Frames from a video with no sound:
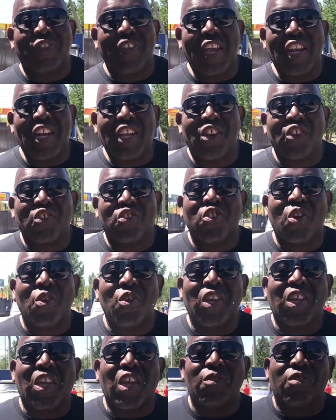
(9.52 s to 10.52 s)
Daily, the show
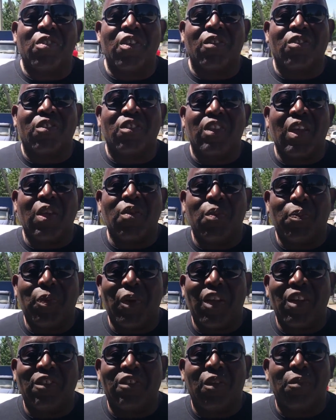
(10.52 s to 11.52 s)
that keeps you up to date with
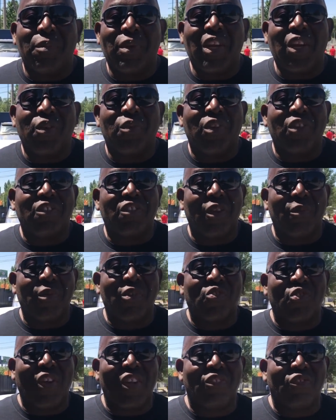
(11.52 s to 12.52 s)
players that have been linked with a
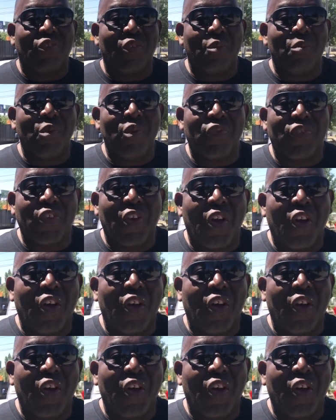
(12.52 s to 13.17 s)
summer transfer and moved to